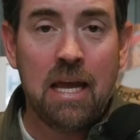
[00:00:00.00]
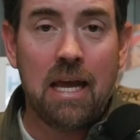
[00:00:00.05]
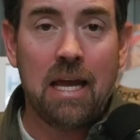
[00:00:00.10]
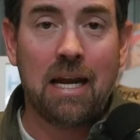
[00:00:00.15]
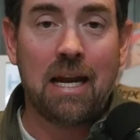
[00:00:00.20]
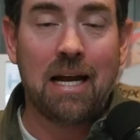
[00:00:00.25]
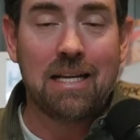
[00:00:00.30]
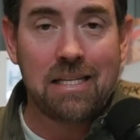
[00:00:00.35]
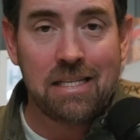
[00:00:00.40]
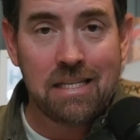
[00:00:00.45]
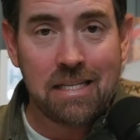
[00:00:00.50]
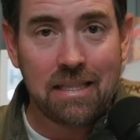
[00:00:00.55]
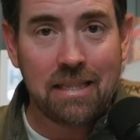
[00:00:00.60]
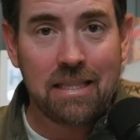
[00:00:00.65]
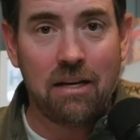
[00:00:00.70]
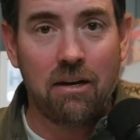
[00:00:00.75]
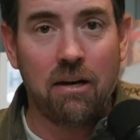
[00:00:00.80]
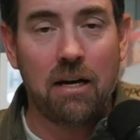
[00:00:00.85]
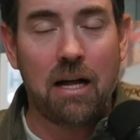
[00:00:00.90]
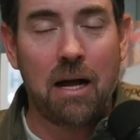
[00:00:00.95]
and I sit
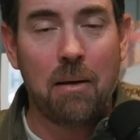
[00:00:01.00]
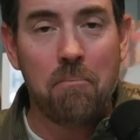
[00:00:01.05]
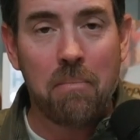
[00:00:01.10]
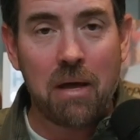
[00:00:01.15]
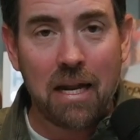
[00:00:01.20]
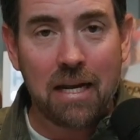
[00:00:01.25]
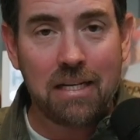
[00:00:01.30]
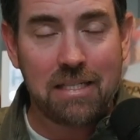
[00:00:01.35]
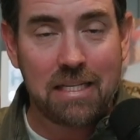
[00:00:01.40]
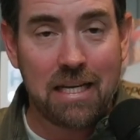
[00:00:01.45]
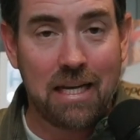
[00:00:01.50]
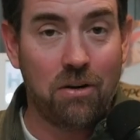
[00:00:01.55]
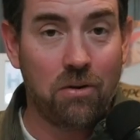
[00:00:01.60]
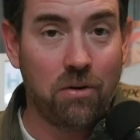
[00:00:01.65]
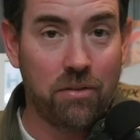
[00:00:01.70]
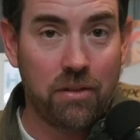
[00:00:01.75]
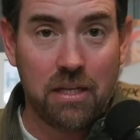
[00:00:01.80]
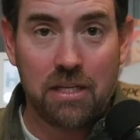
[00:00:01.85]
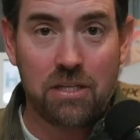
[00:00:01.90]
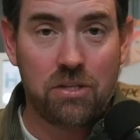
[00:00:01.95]
there and I meditate
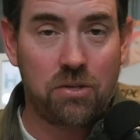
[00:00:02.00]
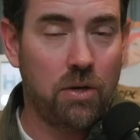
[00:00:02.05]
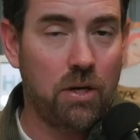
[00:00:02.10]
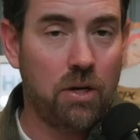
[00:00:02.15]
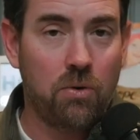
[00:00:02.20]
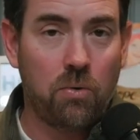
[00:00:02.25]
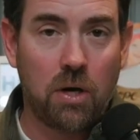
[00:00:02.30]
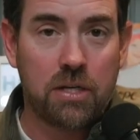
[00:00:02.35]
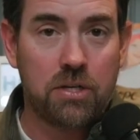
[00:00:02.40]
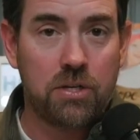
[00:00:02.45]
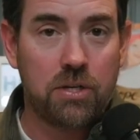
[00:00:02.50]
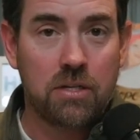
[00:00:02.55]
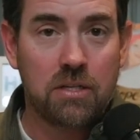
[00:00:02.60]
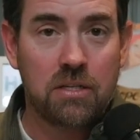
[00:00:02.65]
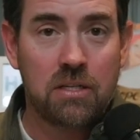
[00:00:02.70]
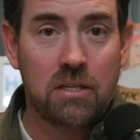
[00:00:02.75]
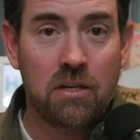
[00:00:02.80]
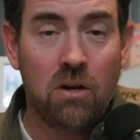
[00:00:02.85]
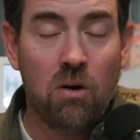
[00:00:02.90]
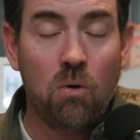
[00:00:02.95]
on these 3
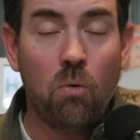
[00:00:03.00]
questions.